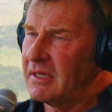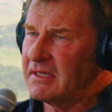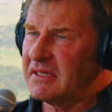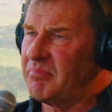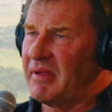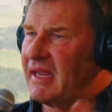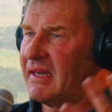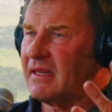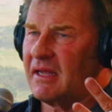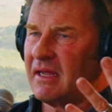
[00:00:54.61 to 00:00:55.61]
to being,
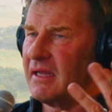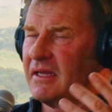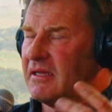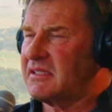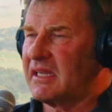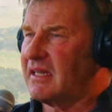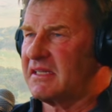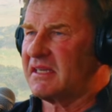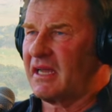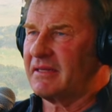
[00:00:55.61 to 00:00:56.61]
uh, you know, say, let's
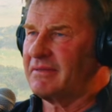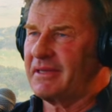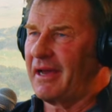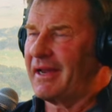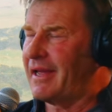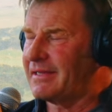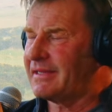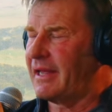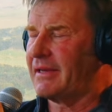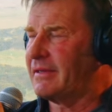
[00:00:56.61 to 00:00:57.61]
say a nine out of
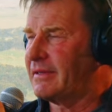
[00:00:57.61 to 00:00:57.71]
ten.